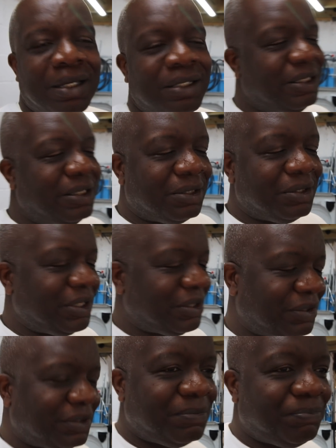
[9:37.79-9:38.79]
You know,
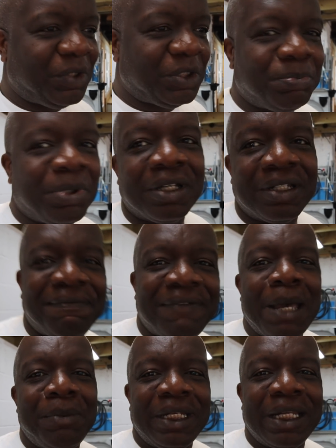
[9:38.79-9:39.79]
it's part of the
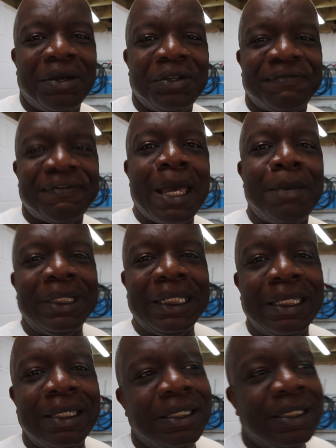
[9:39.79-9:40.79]
family now. It's family.